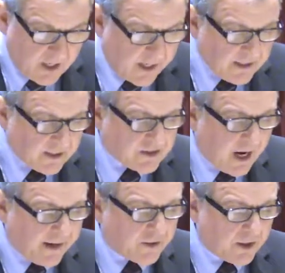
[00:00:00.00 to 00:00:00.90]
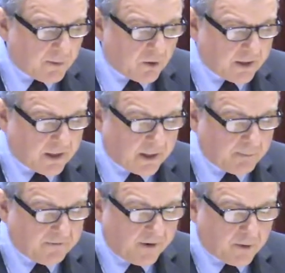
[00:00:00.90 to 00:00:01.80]
and the entire community can
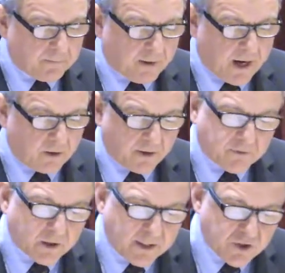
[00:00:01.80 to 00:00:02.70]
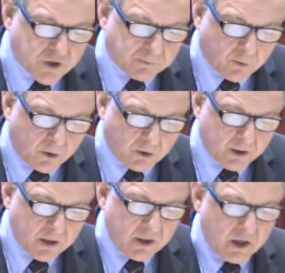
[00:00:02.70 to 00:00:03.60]
be very proud of the leadership
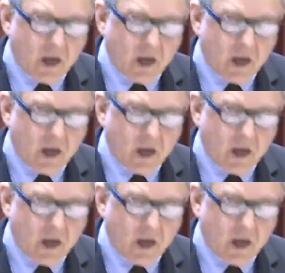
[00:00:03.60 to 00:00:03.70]
role